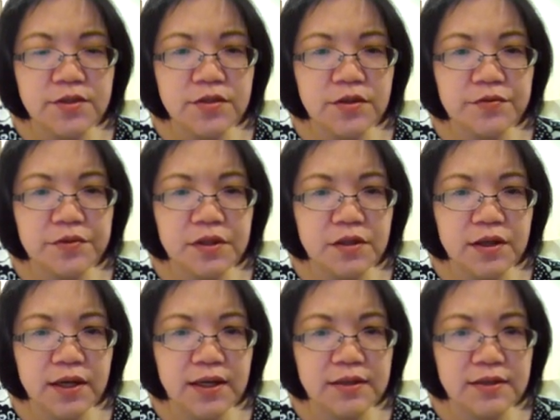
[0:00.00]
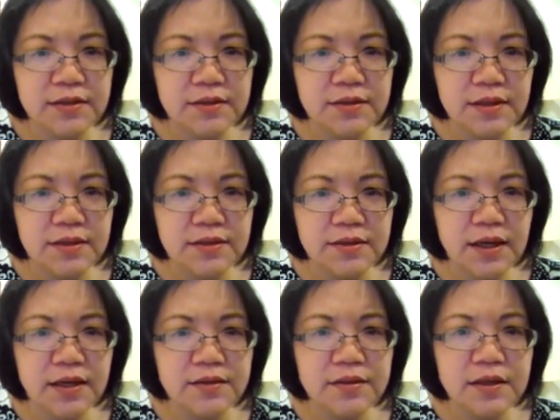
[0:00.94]
Okay, so if we look at this data
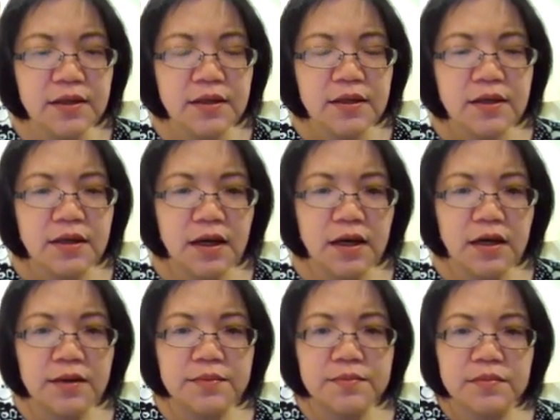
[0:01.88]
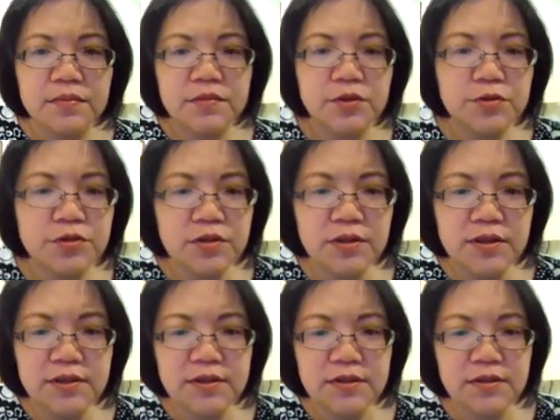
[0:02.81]
set,
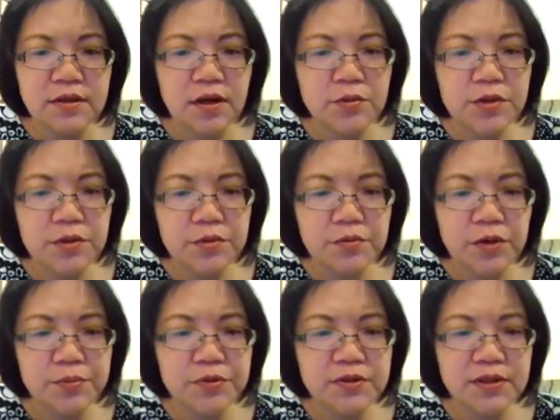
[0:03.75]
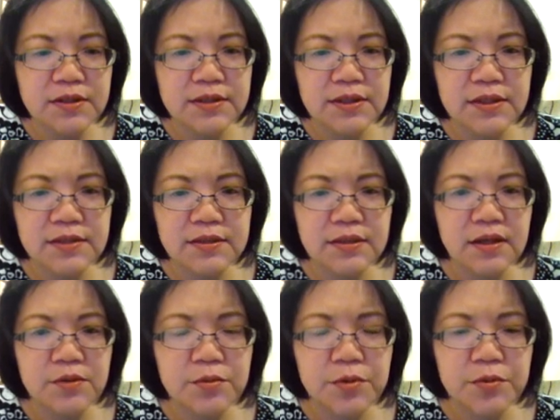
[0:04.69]
usually this is how we represent a data
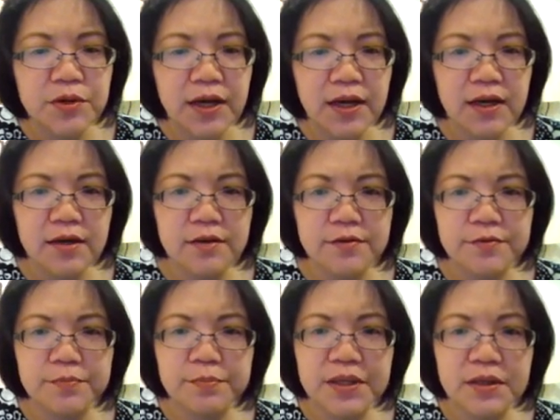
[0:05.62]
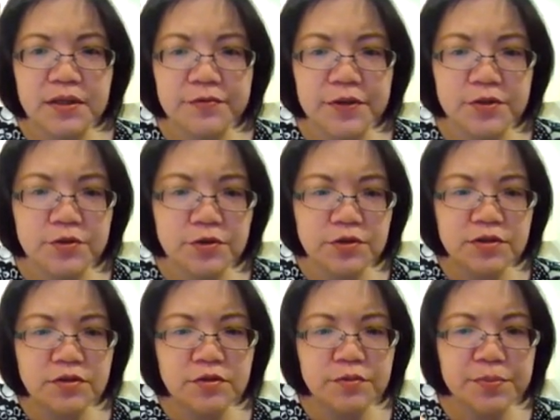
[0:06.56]
set. We will have P
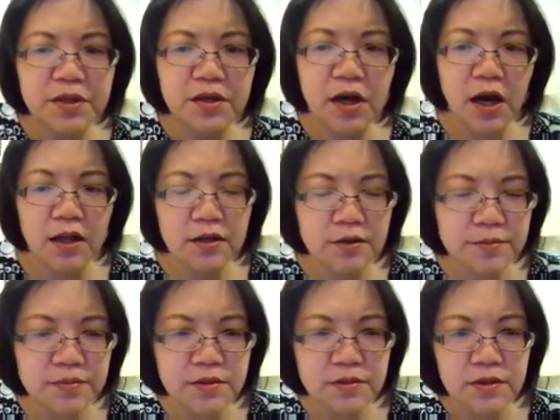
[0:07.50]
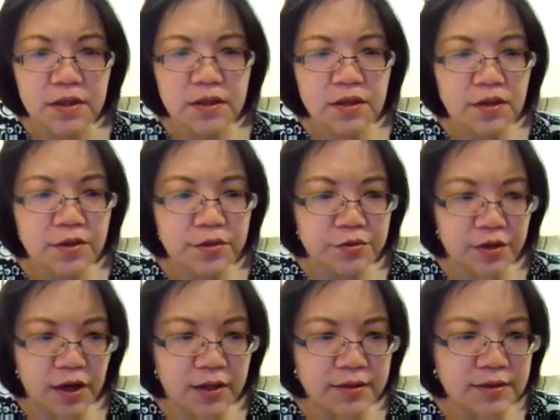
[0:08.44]
features, so P columns
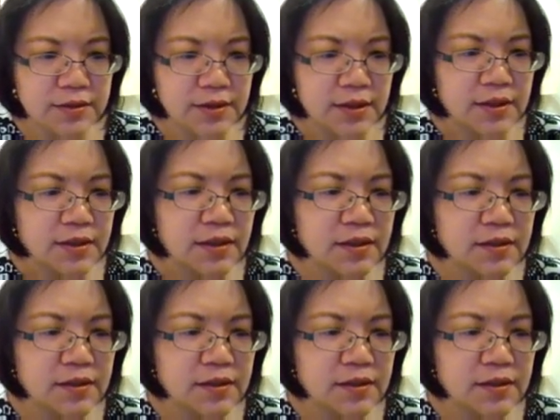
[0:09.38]
across,